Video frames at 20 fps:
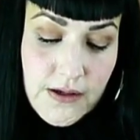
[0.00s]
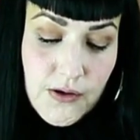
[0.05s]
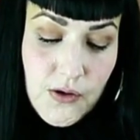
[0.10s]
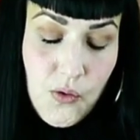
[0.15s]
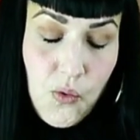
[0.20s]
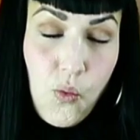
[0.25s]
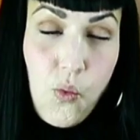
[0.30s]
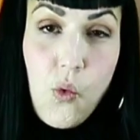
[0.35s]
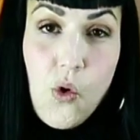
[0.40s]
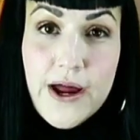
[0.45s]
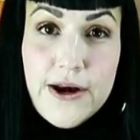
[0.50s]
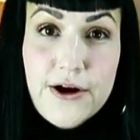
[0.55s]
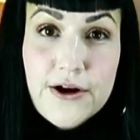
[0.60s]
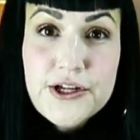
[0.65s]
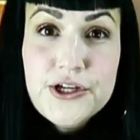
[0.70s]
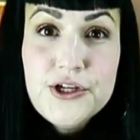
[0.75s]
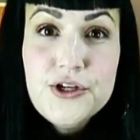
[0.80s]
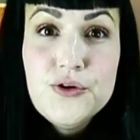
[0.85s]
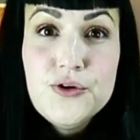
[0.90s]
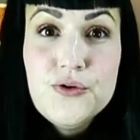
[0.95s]
what are
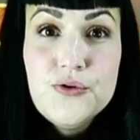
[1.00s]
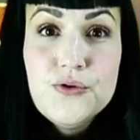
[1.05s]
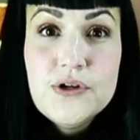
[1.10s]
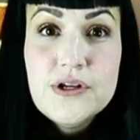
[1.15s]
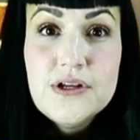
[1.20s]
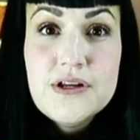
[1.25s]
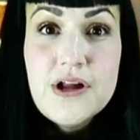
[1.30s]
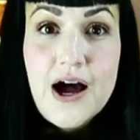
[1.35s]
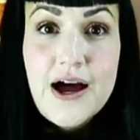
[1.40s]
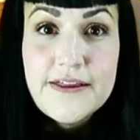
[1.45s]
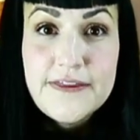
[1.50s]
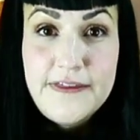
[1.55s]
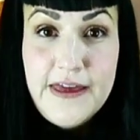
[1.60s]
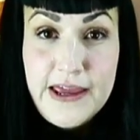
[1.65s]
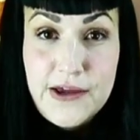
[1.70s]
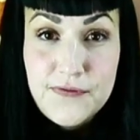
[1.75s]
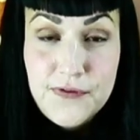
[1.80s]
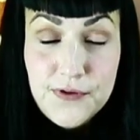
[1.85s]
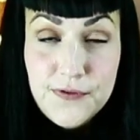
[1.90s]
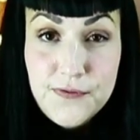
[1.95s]
you not
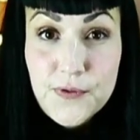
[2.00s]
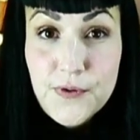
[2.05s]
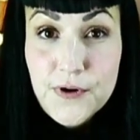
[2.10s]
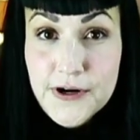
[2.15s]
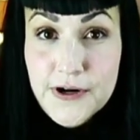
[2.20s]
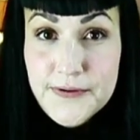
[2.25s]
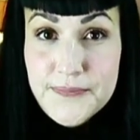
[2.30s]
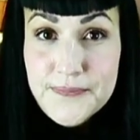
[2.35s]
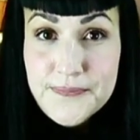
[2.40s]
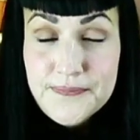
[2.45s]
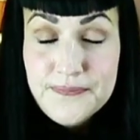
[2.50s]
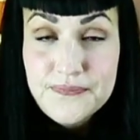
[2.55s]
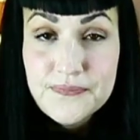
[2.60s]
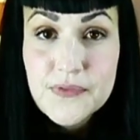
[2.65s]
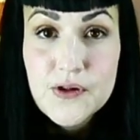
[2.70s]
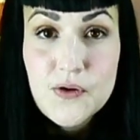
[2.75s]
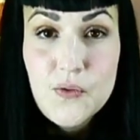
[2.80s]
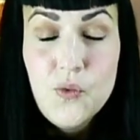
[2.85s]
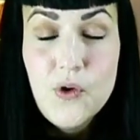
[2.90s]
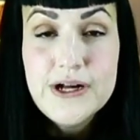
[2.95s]
thankful for?
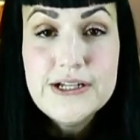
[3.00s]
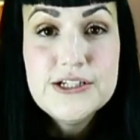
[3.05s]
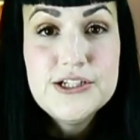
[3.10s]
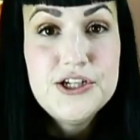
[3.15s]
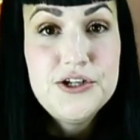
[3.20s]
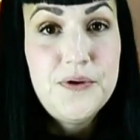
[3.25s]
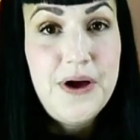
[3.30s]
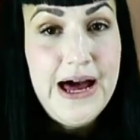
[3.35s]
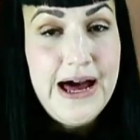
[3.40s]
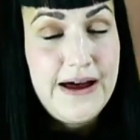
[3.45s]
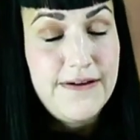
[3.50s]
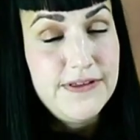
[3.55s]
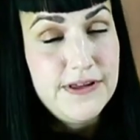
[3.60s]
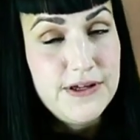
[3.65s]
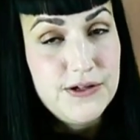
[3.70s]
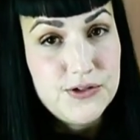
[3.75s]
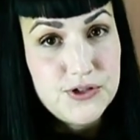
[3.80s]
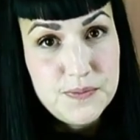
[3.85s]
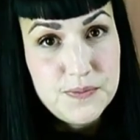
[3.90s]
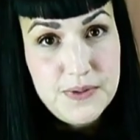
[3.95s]
What do you have that
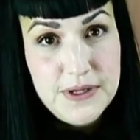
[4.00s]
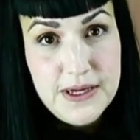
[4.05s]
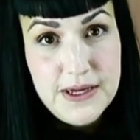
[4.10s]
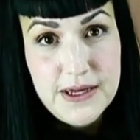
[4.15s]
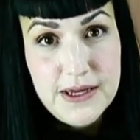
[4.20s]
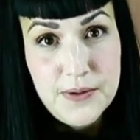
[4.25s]
you should be